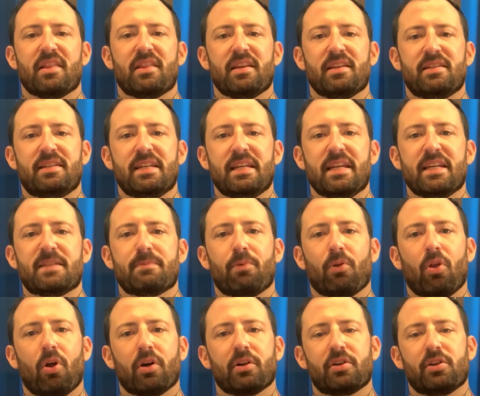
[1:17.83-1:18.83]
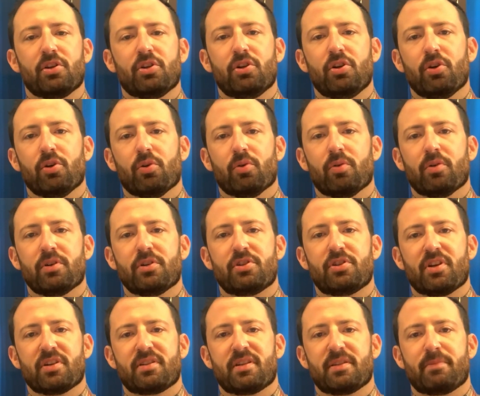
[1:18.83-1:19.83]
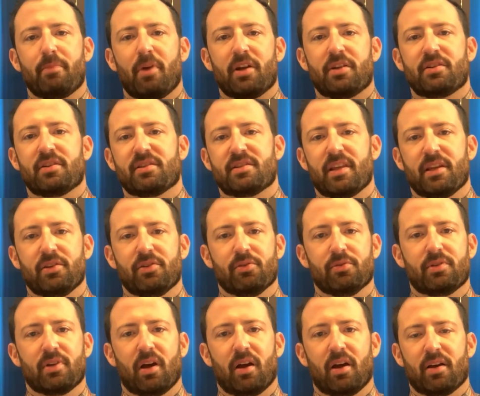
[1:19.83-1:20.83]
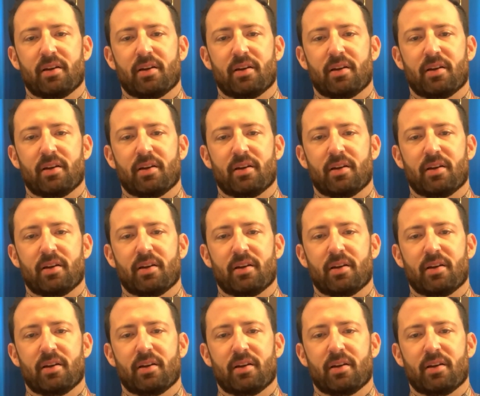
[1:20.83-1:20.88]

the deeds belong to you just as much as they do to